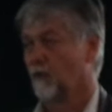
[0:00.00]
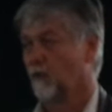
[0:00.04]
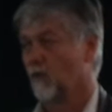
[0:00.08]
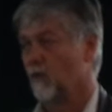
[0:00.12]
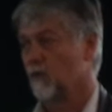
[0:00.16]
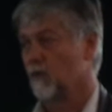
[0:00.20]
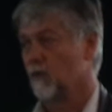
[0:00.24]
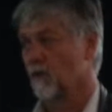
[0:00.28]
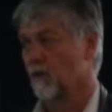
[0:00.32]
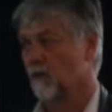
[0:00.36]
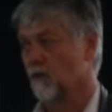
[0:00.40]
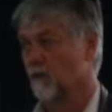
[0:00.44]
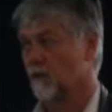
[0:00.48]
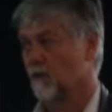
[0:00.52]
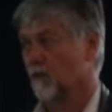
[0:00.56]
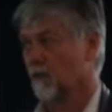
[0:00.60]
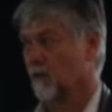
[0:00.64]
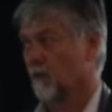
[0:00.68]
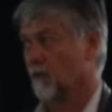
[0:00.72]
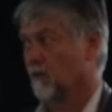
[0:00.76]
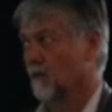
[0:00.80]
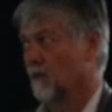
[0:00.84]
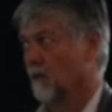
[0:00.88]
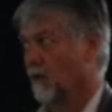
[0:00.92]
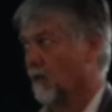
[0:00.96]
which is
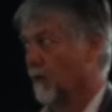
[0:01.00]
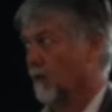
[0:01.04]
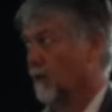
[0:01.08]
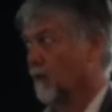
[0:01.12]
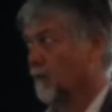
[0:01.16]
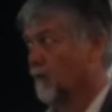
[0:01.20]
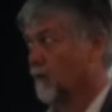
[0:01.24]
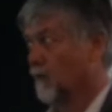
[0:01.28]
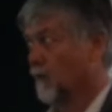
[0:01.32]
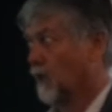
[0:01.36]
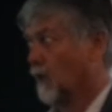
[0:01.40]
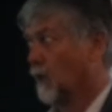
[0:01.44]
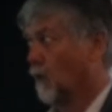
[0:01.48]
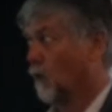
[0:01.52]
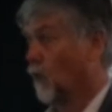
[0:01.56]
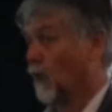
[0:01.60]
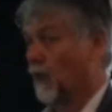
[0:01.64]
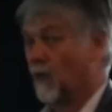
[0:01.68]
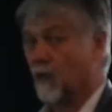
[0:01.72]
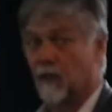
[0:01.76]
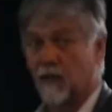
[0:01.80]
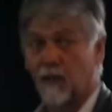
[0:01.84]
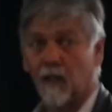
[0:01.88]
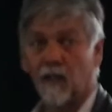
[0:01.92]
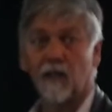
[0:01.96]
one
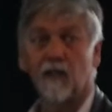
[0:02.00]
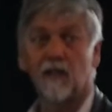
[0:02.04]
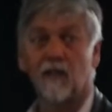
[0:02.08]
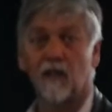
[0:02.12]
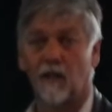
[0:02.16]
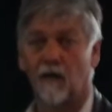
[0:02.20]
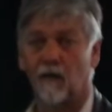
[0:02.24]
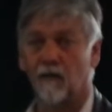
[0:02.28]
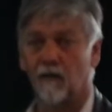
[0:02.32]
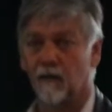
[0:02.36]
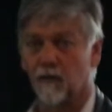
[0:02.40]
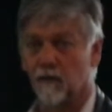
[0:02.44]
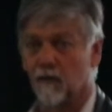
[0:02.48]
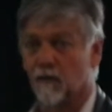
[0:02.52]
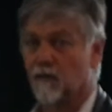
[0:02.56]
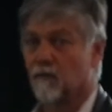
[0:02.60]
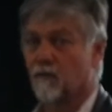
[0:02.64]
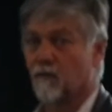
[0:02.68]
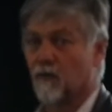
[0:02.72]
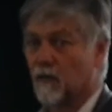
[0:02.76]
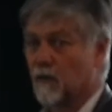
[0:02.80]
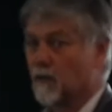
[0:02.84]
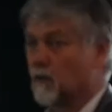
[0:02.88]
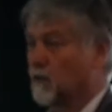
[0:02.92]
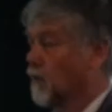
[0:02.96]
of the key characters
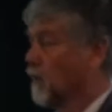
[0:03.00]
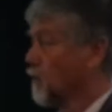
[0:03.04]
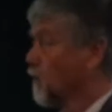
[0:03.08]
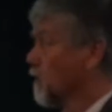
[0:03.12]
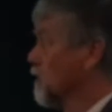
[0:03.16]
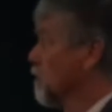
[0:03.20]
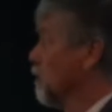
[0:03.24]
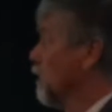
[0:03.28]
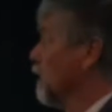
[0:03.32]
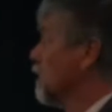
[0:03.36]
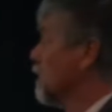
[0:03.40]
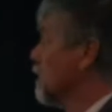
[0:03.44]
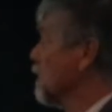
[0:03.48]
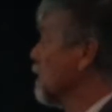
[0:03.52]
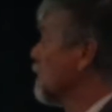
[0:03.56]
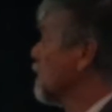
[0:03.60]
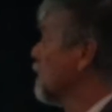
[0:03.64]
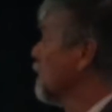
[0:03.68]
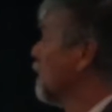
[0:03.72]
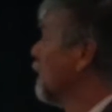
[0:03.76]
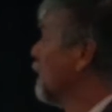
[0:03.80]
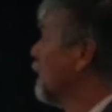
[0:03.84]
for this group of species.